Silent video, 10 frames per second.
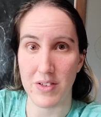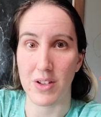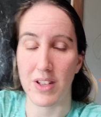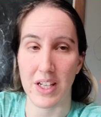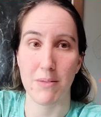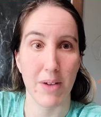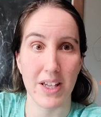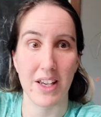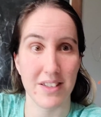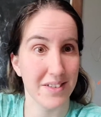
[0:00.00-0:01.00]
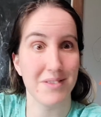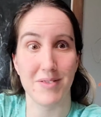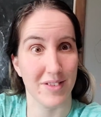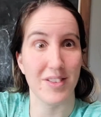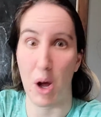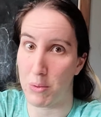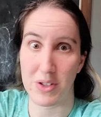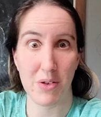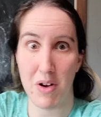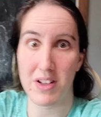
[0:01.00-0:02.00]
So like in my case,
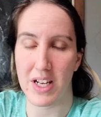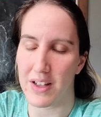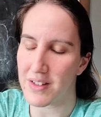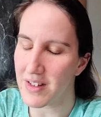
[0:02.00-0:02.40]
topless equality.